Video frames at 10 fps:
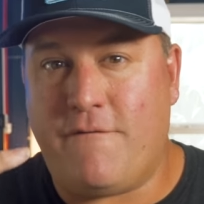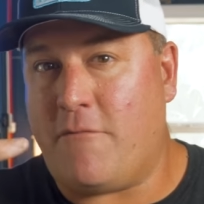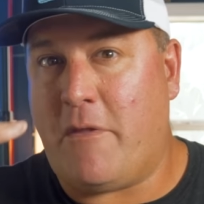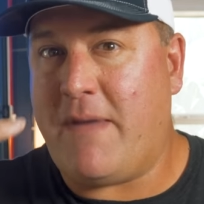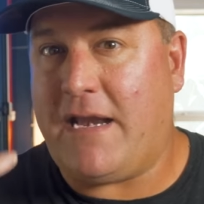
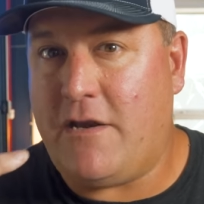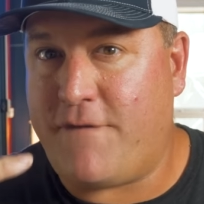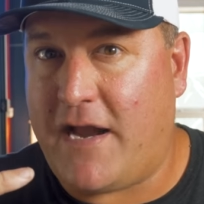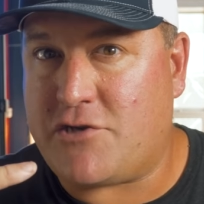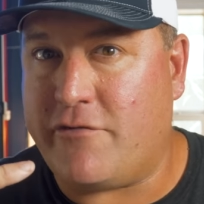from the
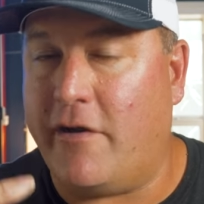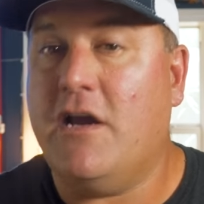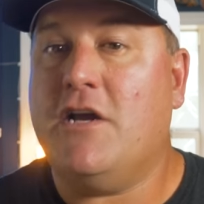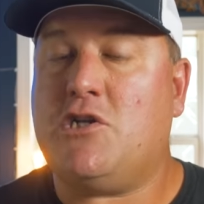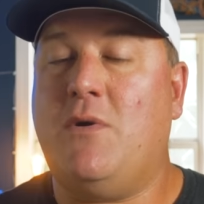manufacturer
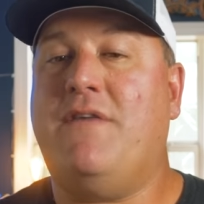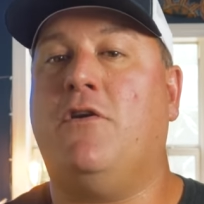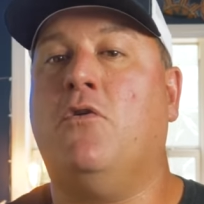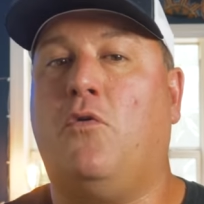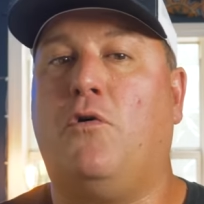to
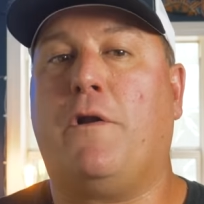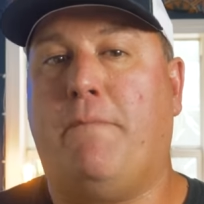even order